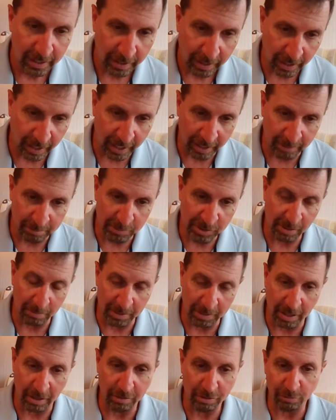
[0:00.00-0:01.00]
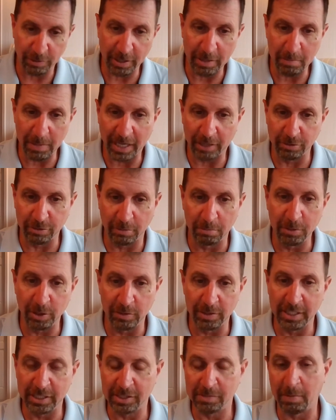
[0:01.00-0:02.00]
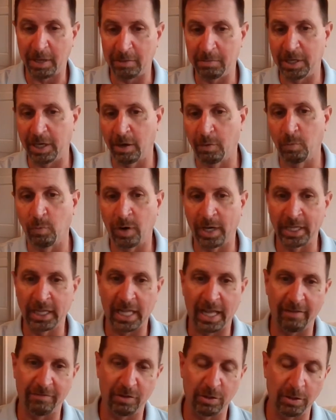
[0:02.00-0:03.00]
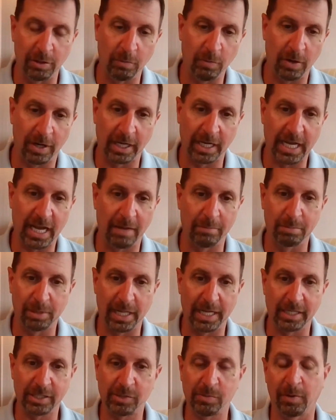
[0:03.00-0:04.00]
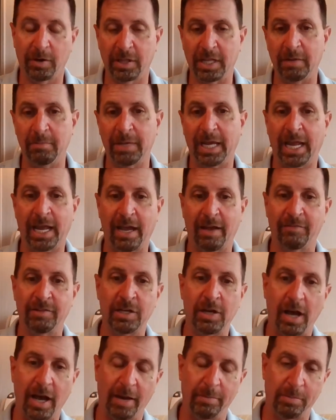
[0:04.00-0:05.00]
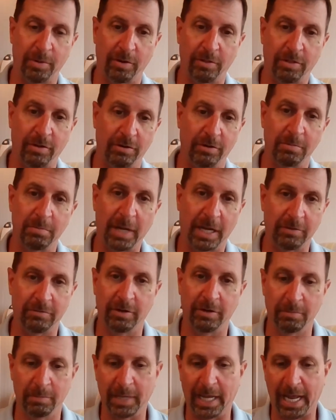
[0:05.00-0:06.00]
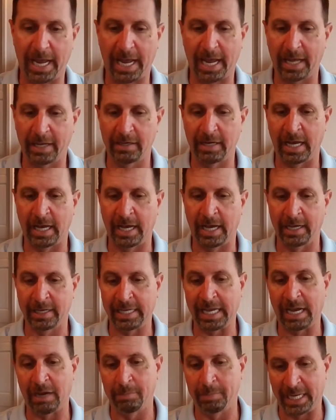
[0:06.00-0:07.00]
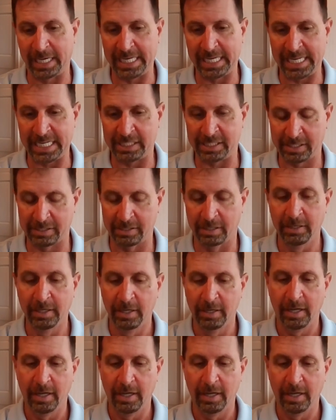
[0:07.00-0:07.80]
Some of the 3-bedroom units may be on one level at one complex where they may have an upper 3rd bedroom at Cowpet East.